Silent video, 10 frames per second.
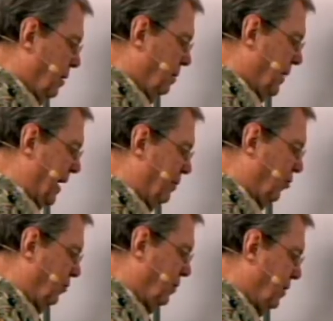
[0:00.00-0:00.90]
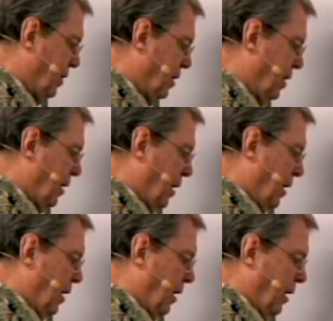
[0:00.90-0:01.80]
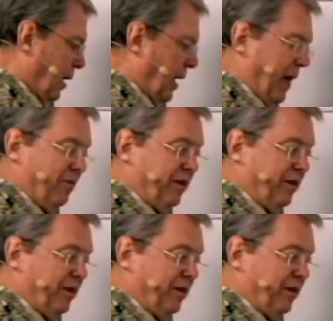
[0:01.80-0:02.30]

Babel. And